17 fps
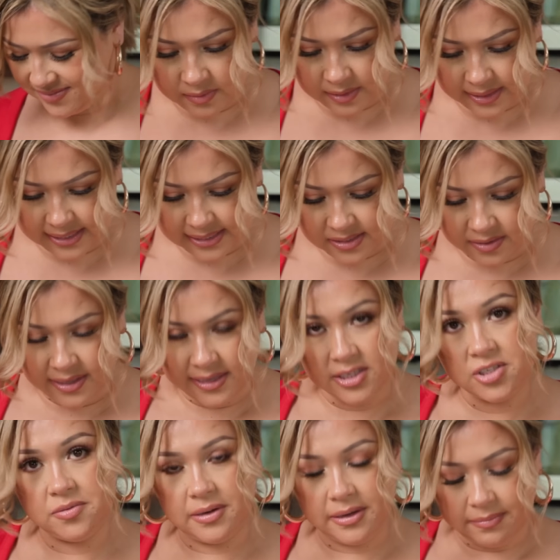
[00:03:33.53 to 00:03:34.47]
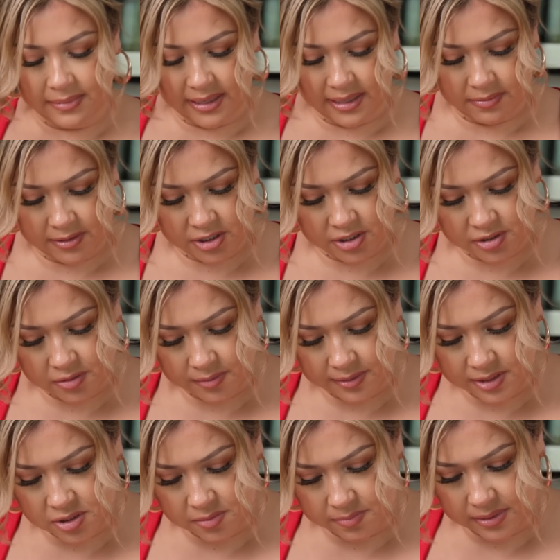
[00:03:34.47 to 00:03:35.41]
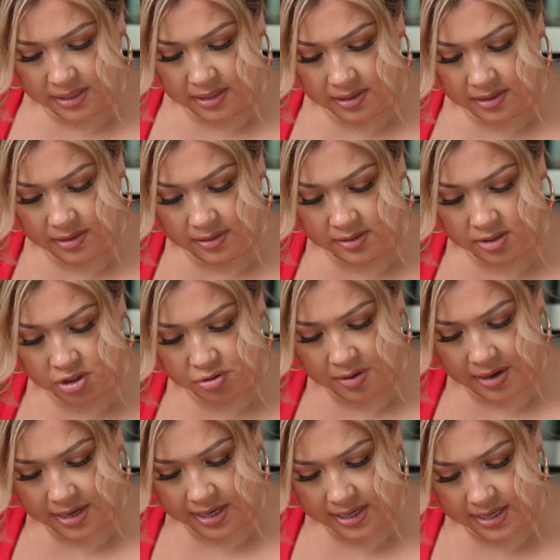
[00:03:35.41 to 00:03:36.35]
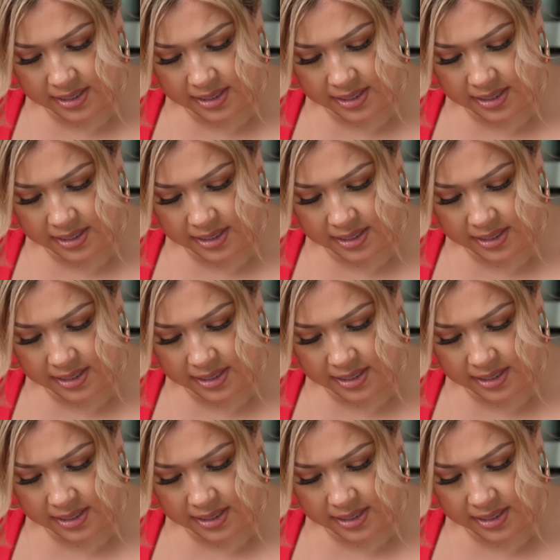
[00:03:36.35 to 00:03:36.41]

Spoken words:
Okay, so here to our meat, we're just going to be shredding